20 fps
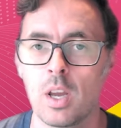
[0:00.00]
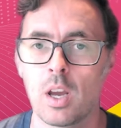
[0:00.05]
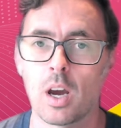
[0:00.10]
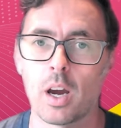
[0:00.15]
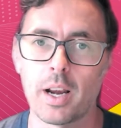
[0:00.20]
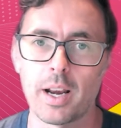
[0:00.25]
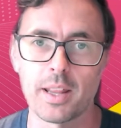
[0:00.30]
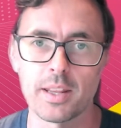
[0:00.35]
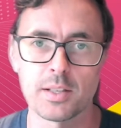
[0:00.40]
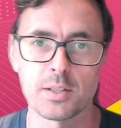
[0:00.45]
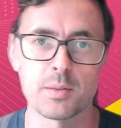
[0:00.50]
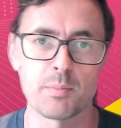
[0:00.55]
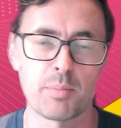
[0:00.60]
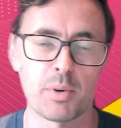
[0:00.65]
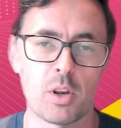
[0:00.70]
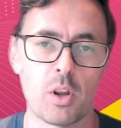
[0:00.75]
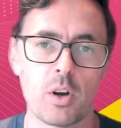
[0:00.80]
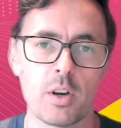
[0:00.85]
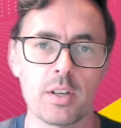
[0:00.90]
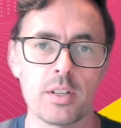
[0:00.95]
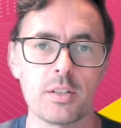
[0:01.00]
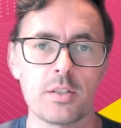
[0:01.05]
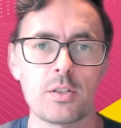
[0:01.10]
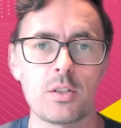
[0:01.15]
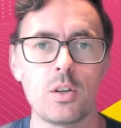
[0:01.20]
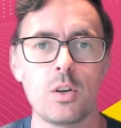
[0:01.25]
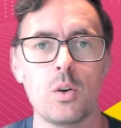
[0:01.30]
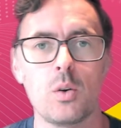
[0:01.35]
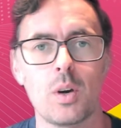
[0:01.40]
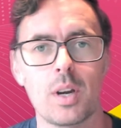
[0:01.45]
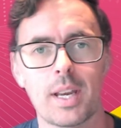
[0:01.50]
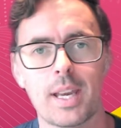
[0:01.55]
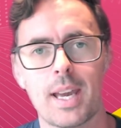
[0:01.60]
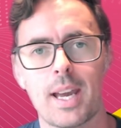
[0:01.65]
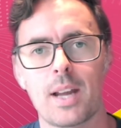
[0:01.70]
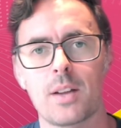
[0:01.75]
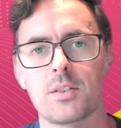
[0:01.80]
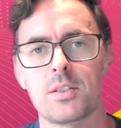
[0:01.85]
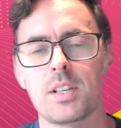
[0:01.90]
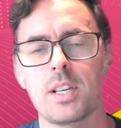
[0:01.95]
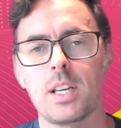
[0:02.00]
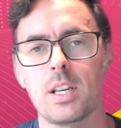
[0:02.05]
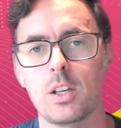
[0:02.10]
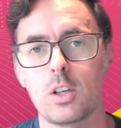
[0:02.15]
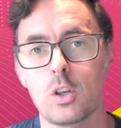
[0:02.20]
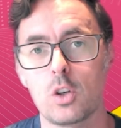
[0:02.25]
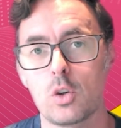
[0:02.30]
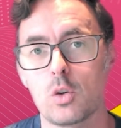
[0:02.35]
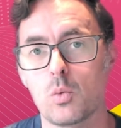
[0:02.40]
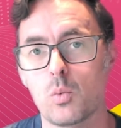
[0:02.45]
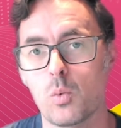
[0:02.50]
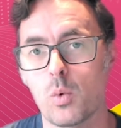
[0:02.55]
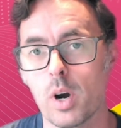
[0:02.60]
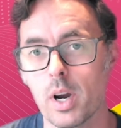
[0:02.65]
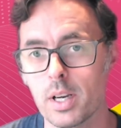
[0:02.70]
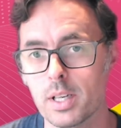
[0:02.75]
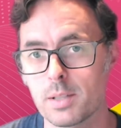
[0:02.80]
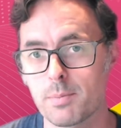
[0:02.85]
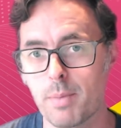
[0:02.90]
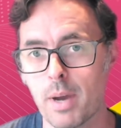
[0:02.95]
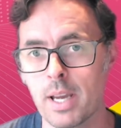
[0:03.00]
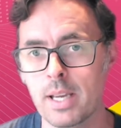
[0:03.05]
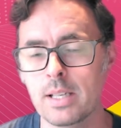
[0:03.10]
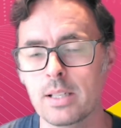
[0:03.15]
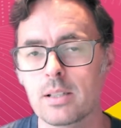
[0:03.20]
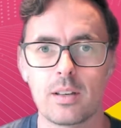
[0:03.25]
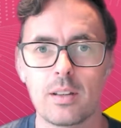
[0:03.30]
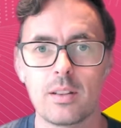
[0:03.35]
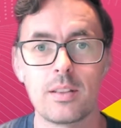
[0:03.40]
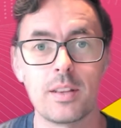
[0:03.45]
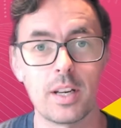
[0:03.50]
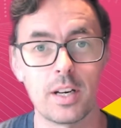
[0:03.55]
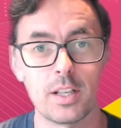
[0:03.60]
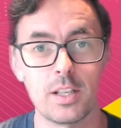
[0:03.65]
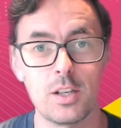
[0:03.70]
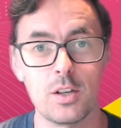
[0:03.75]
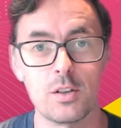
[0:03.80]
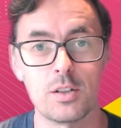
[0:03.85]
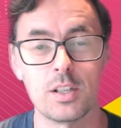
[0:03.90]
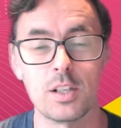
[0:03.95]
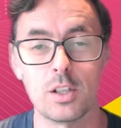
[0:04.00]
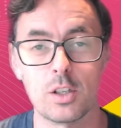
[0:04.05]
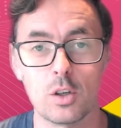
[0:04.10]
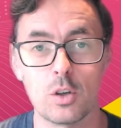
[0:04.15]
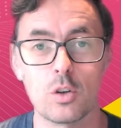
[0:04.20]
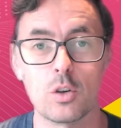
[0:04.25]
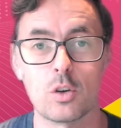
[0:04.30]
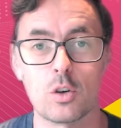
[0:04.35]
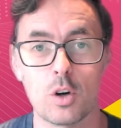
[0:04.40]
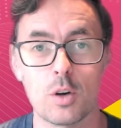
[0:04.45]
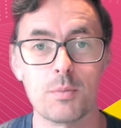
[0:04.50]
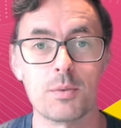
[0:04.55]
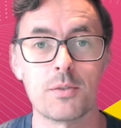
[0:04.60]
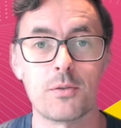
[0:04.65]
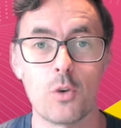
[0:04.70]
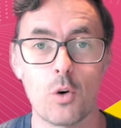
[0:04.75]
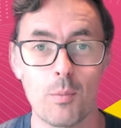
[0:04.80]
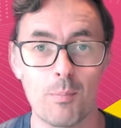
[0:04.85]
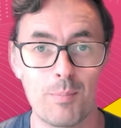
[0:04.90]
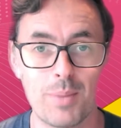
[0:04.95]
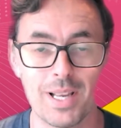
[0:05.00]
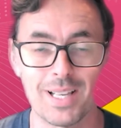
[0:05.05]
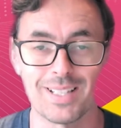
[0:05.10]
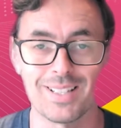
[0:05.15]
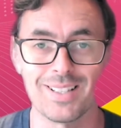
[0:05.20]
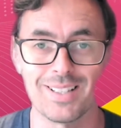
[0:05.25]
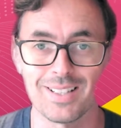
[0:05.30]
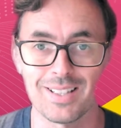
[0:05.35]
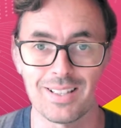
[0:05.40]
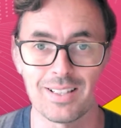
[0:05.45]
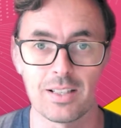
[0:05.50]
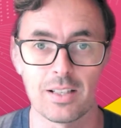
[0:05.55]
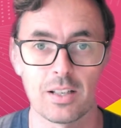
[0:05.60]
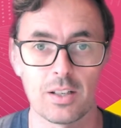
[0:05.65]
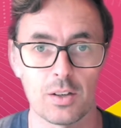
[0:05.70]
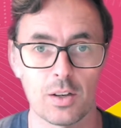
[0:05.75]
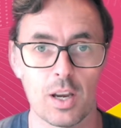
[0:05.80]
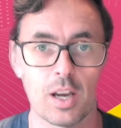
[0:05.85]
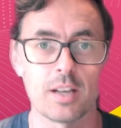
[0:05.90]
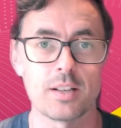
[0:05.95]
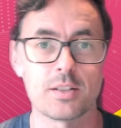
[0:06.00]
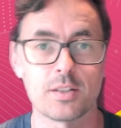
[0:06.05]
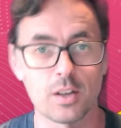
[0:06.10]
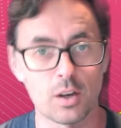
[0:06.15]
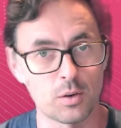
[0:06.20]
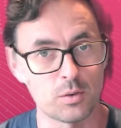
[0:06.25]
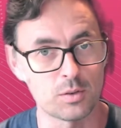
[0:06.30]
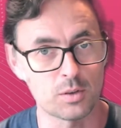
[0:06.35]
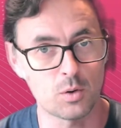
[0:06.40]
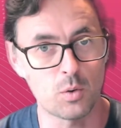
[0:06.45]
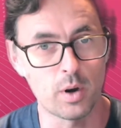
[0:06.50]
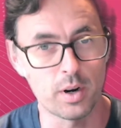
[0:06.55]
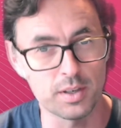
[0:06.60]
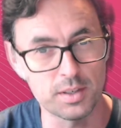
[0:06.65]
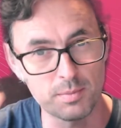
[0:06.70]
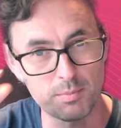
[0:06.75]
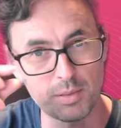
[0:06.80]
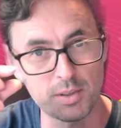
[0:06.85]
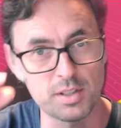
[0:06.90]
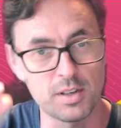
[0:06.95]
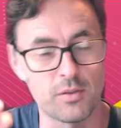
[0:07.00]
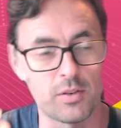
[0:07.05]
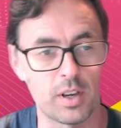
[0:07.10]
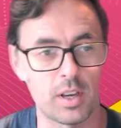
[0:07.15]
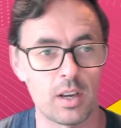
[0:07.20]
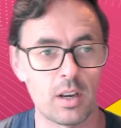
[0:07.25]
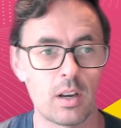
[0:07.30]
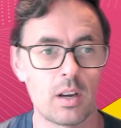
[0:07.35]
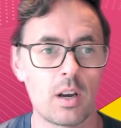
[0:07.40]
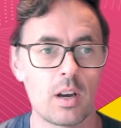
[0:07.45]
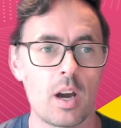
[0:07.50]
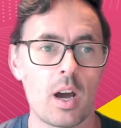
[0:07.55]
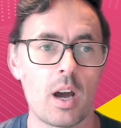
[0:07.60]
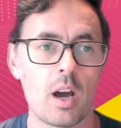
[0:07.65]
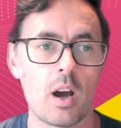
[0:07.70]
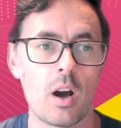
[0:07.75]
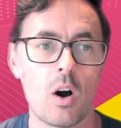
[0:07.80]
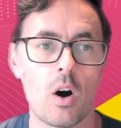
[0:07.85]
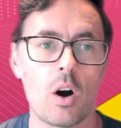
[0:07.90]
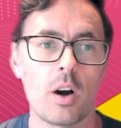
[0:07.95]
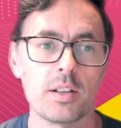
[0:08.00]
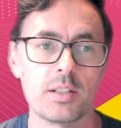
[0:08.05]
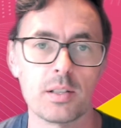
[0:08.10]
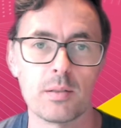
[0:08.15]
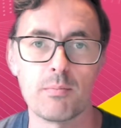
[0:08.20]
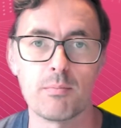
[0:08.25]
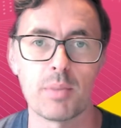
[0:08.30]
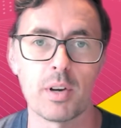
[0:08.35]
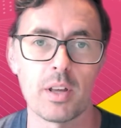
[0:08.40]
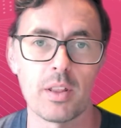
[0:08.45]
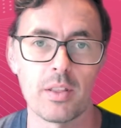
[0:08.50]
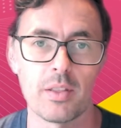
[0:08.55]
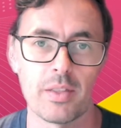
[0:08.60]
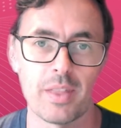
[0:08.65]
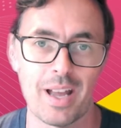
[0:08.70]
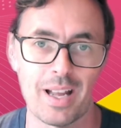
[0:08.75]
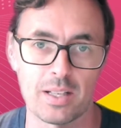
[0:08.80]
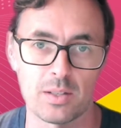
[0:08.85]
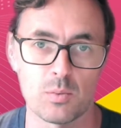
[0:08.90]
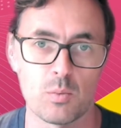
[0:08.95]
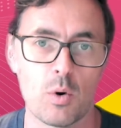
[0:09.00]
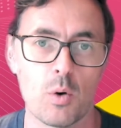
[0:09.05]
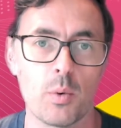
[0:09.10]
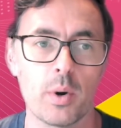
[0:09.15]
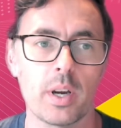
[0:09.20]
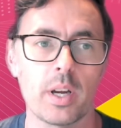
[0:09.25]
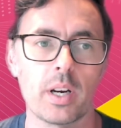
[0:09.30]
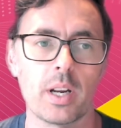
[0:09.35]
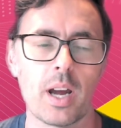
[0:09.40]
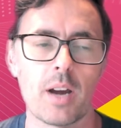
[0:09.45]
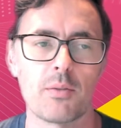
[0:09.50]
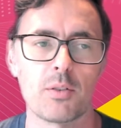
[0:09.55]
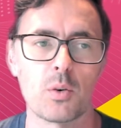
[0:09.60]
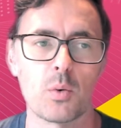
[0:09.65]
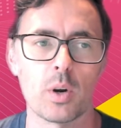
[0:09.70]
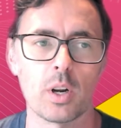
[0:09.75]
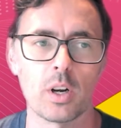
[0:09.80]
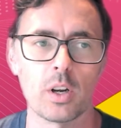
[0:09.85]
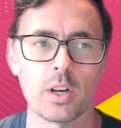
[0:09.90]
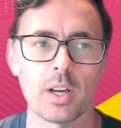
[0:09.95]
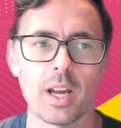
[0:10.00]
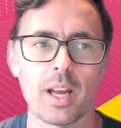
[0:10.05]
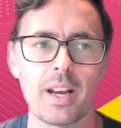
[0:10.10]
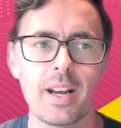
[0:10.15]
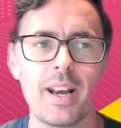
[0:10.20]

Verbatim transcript: And now this applies to accounts in Google Workspace that are using Google Groups for business. Okay, so it's quite a specific uh, item, but that's what we're going to have a quick look at.